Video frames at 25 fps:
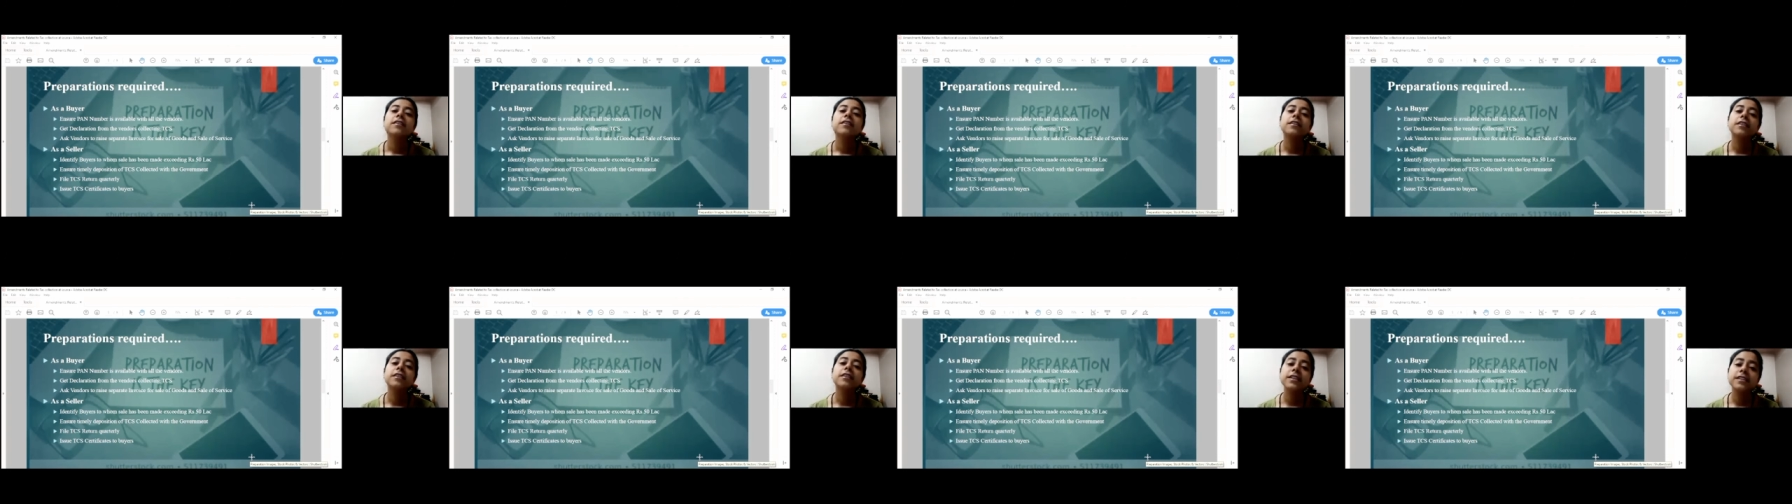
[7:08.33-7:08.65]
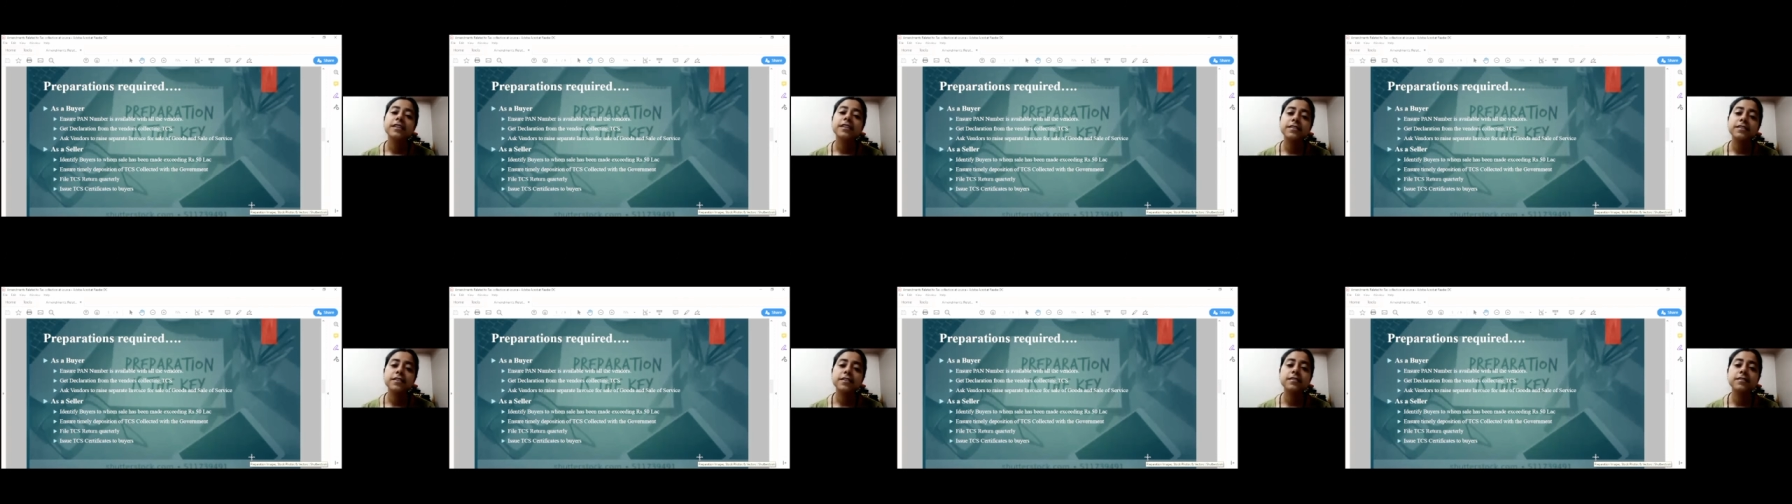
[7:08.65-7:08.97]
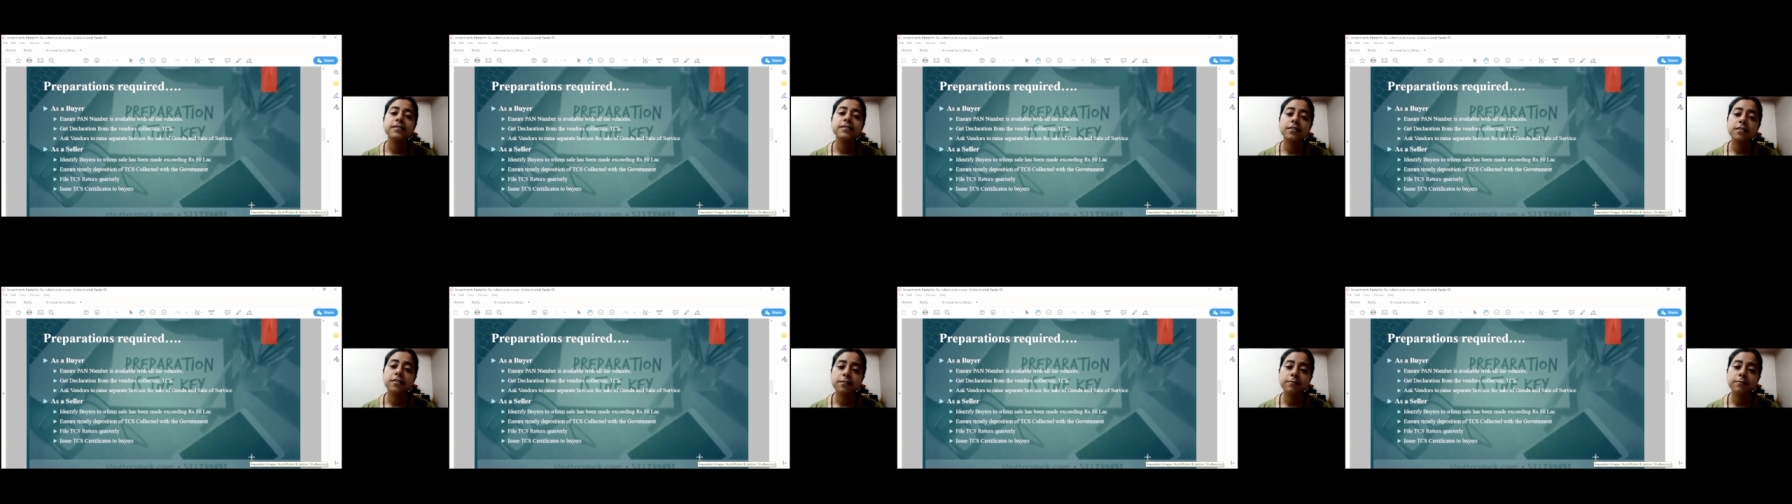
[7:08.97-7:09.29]
the TCS
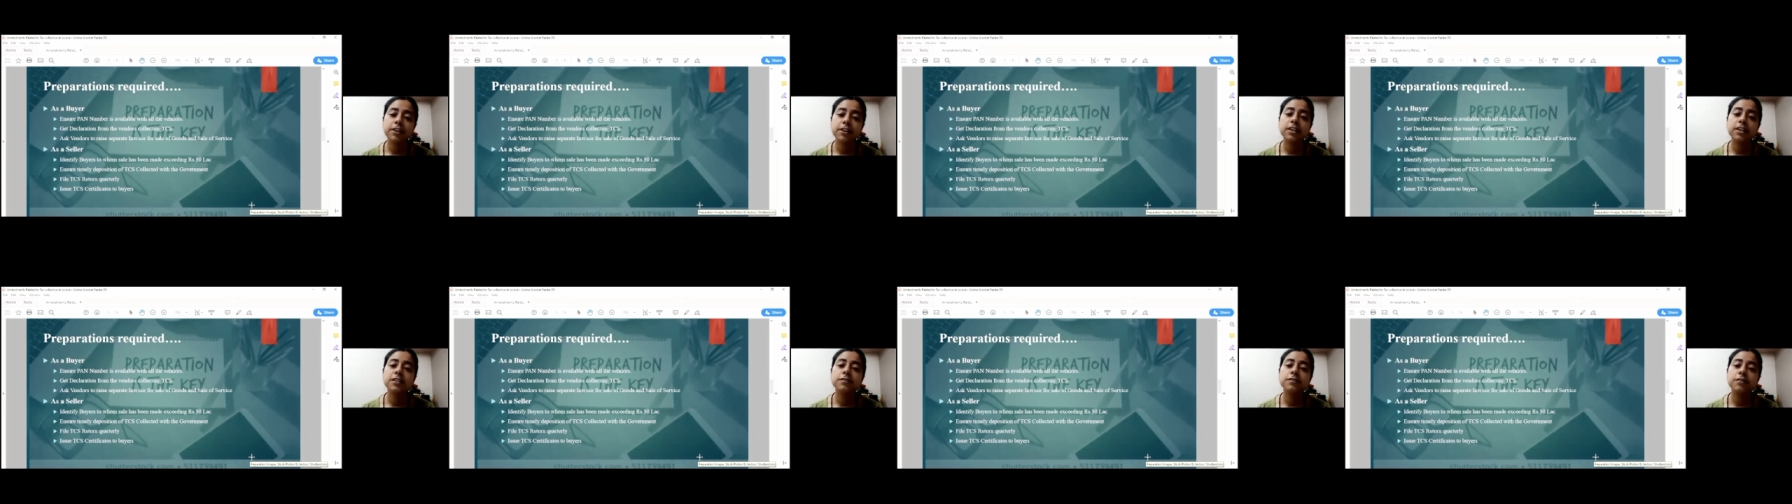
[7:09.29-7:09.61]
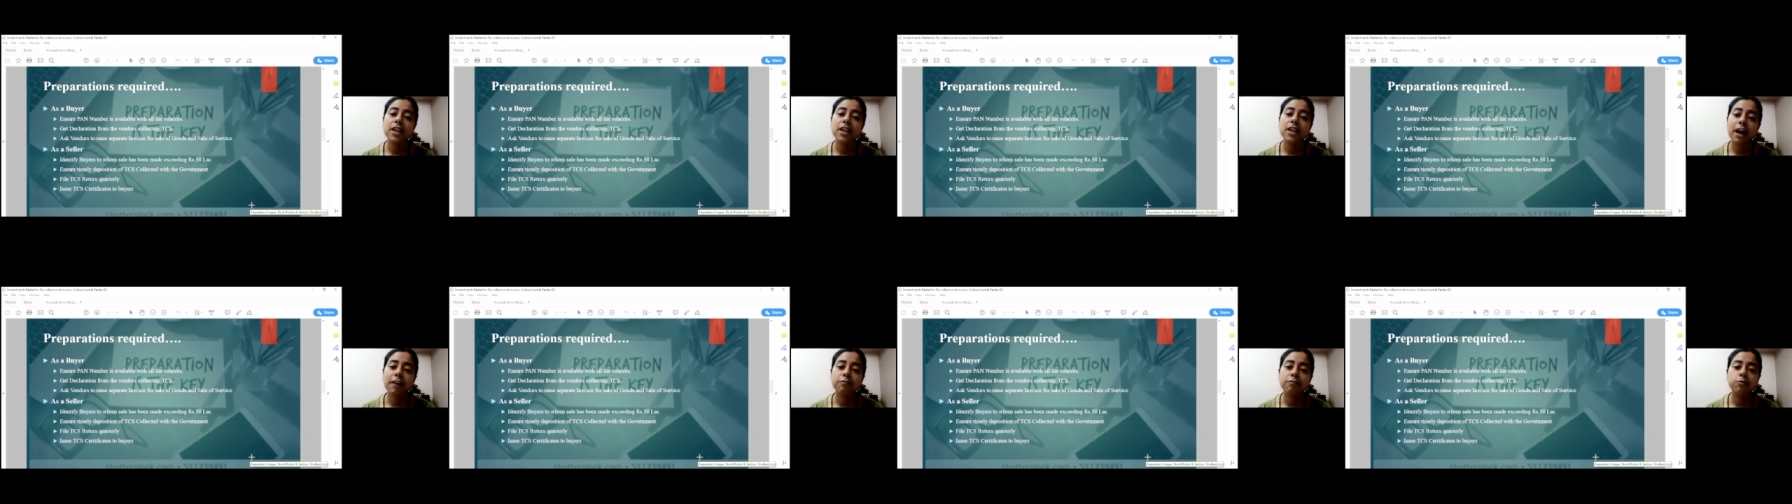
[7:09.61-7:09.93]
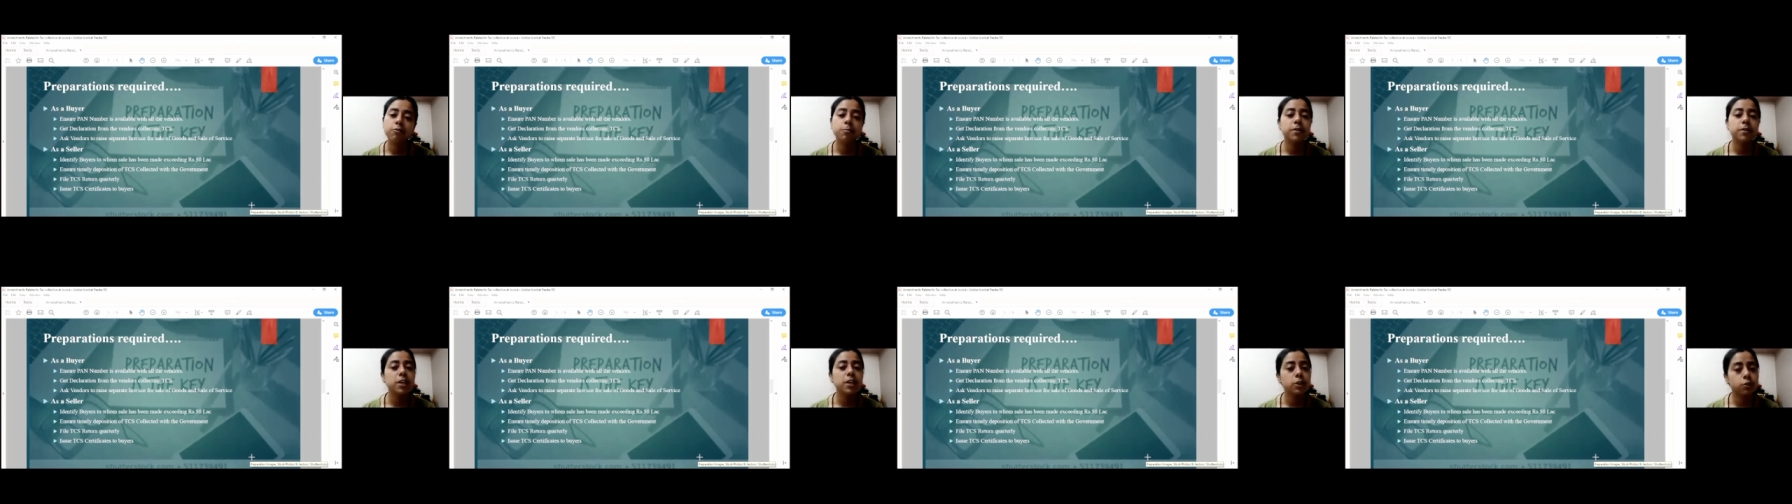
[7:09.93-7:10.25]
certificates will have
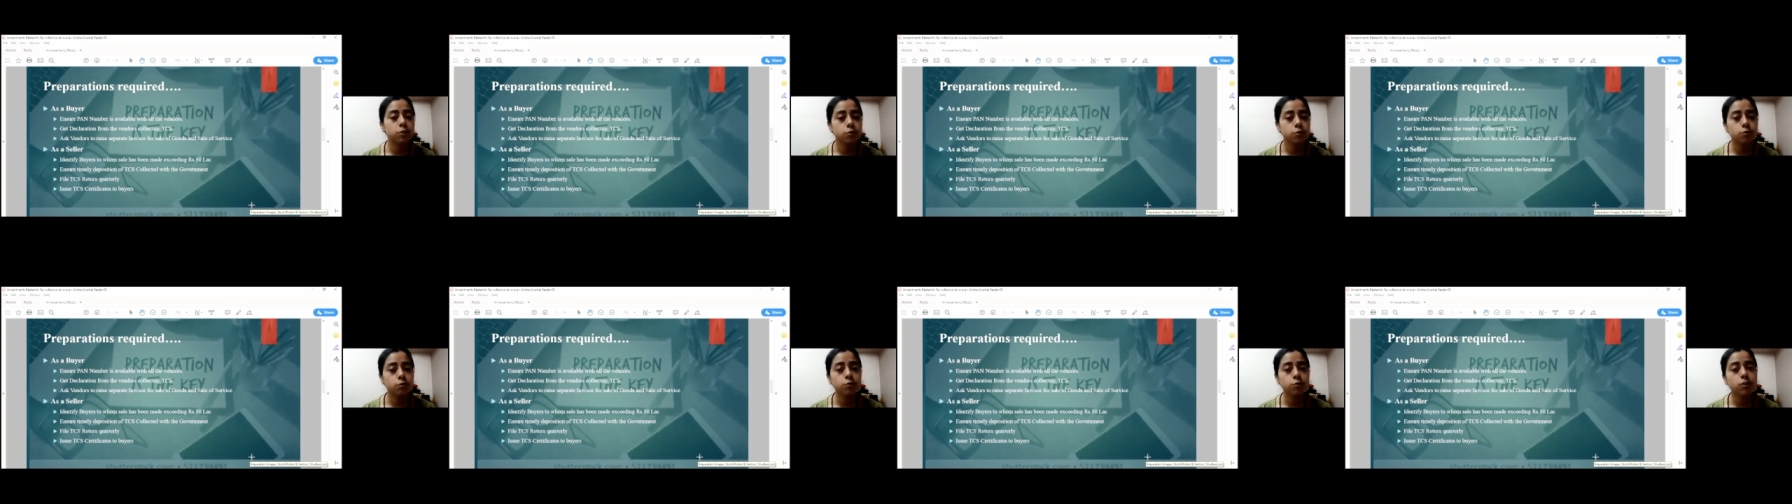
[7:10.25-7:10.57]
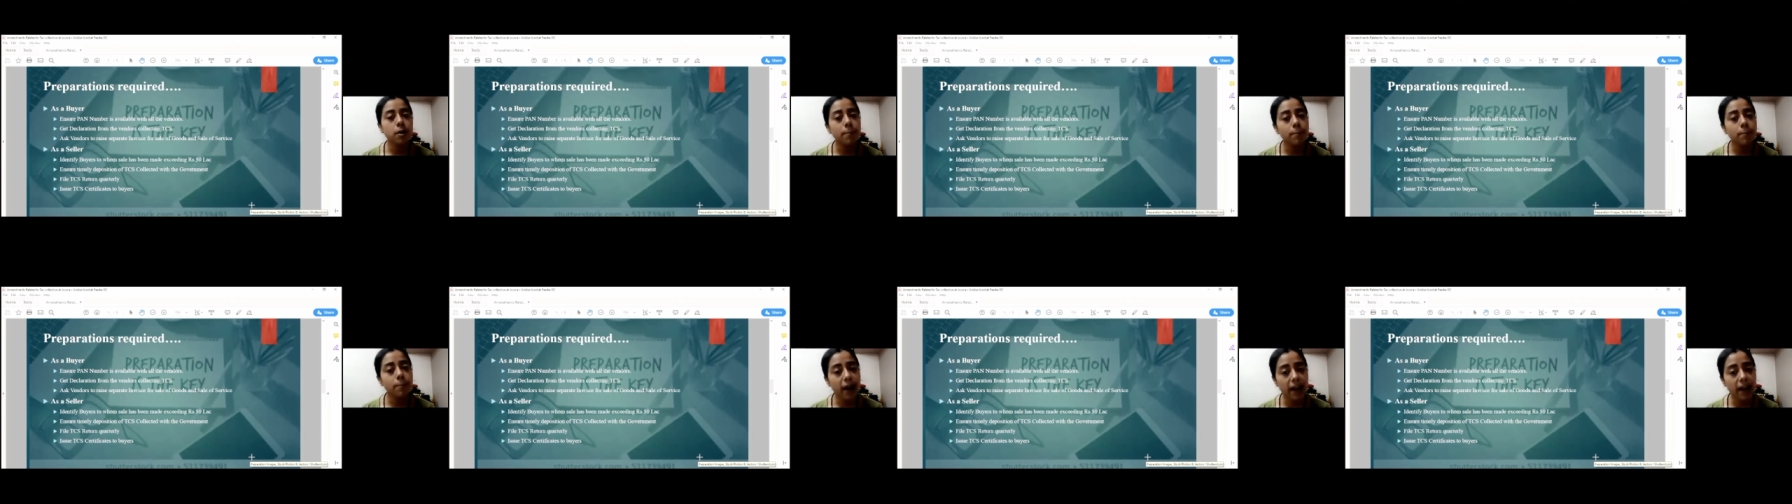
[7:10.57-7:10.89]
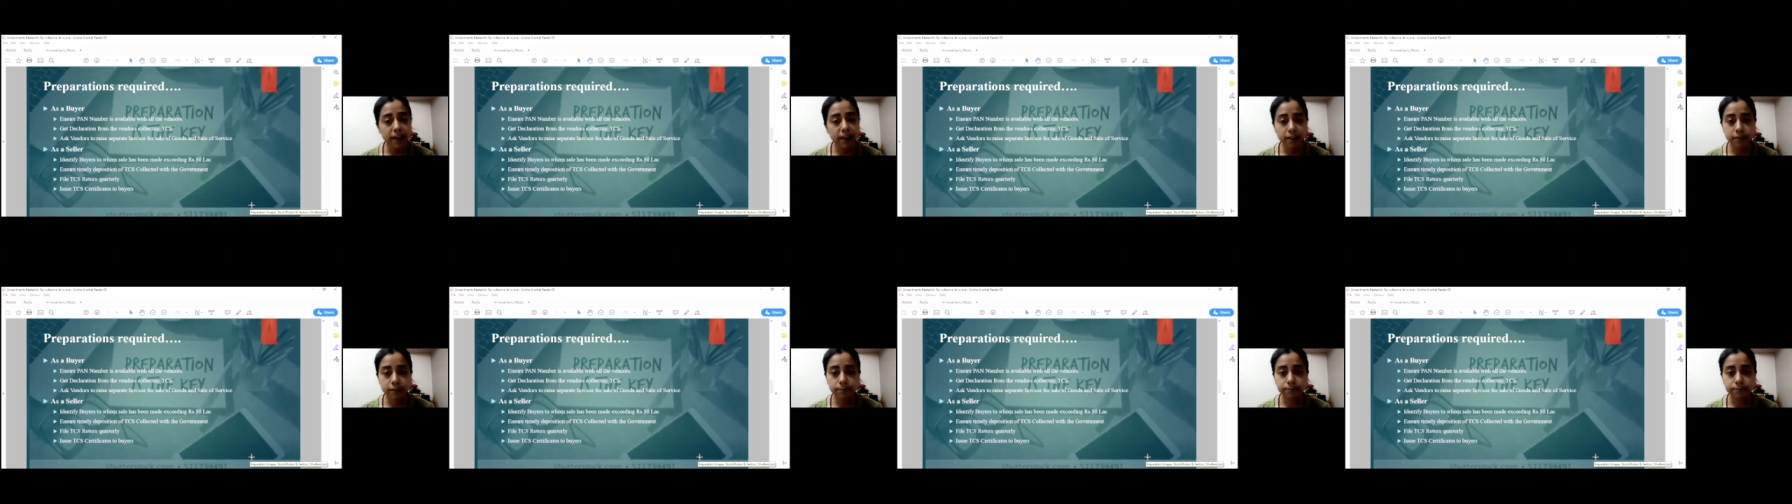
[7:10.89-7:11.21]
to be issued to the
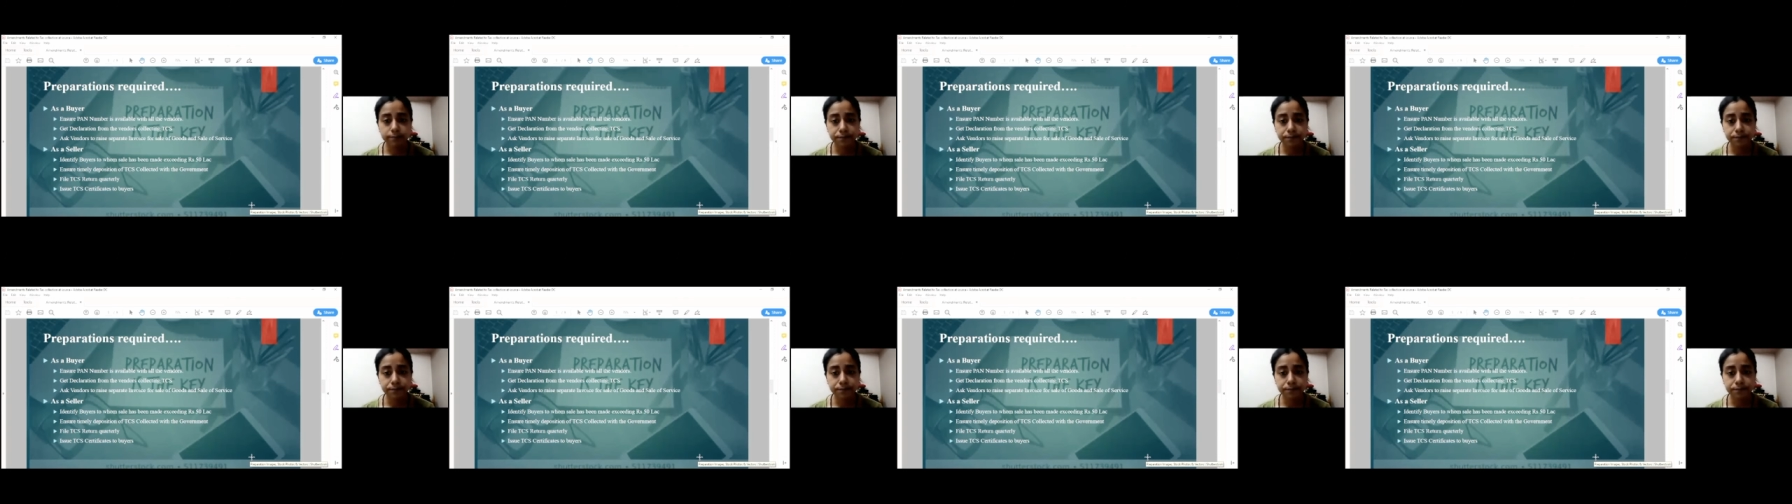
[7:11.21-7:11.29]
buyer.